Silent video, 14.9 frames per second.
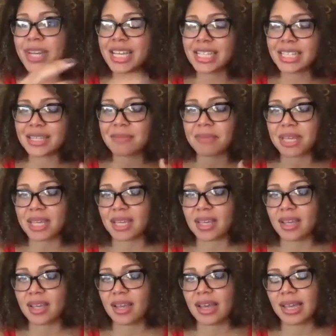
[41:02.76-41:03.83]
need to be,
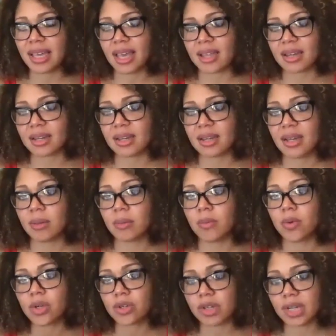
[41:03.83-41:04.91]
again,
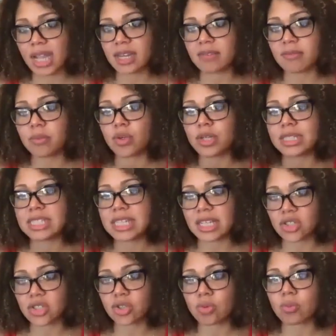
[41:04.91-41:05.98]
more creative, more
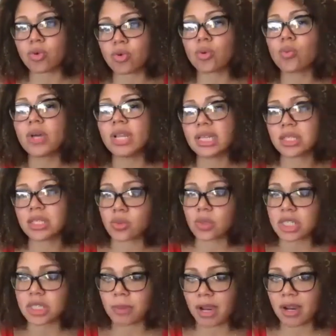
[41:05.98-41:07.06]
intentional, more willing to
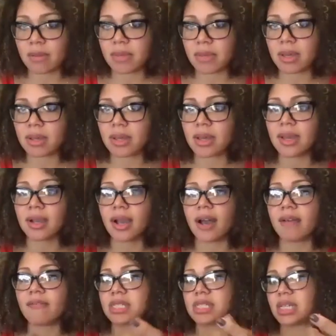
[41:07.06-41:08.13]
experiment in
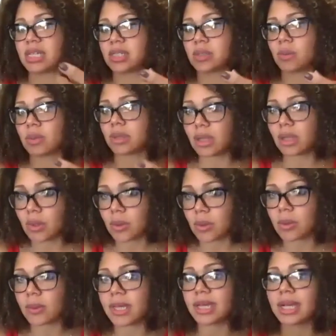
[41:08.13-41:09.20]
conversation with the
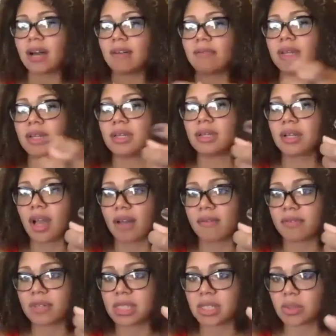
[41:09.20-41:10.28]
local, in
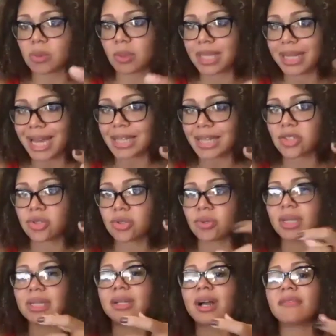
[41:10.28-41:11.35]
conversation with the national,
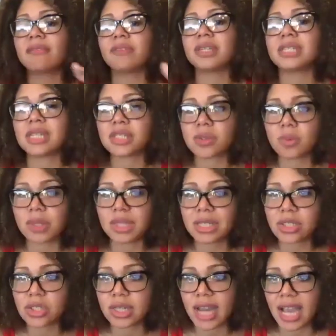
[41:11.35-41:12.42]
and in conversation with the
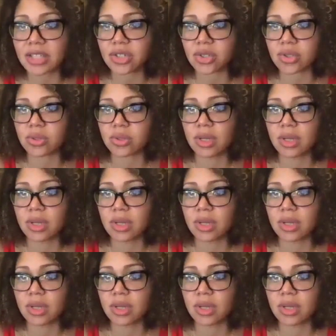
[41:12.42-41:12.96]
international